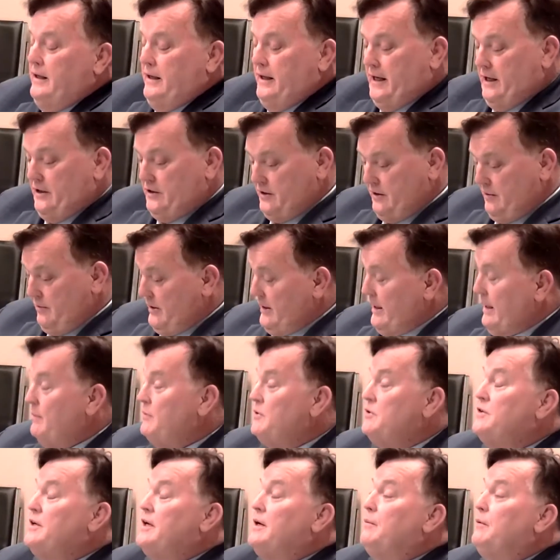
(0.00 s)
Actually, when I
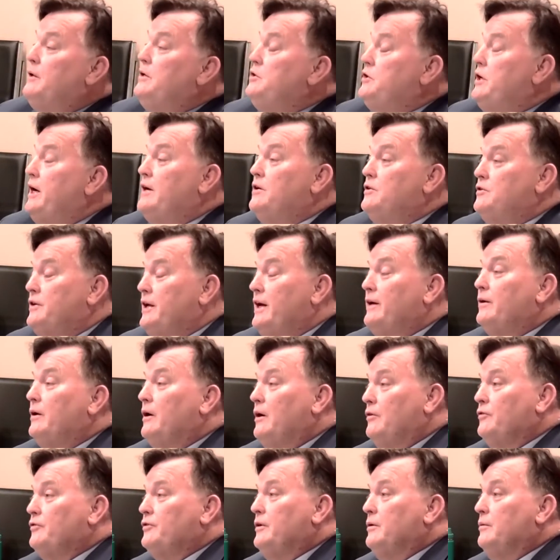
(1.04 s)
was there, we changed that
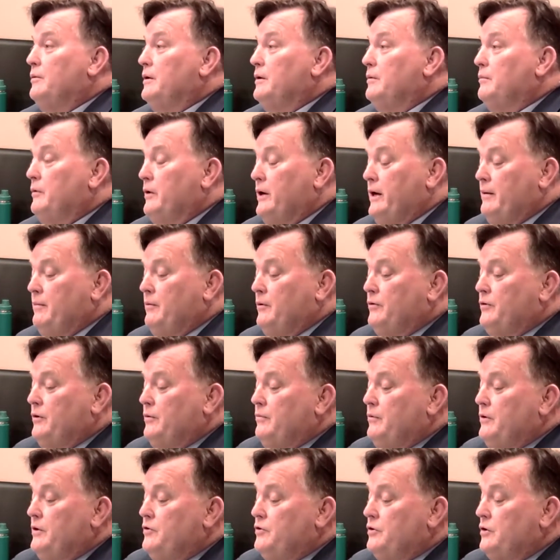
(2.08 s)
also, and we were able to
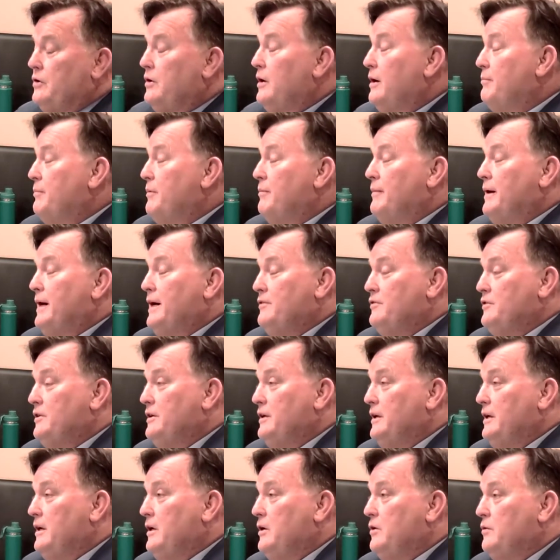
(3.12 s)
reach a compromise
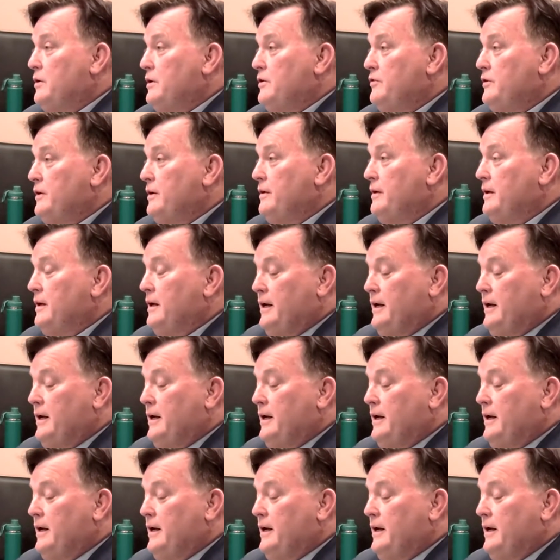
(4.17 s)
and increase it.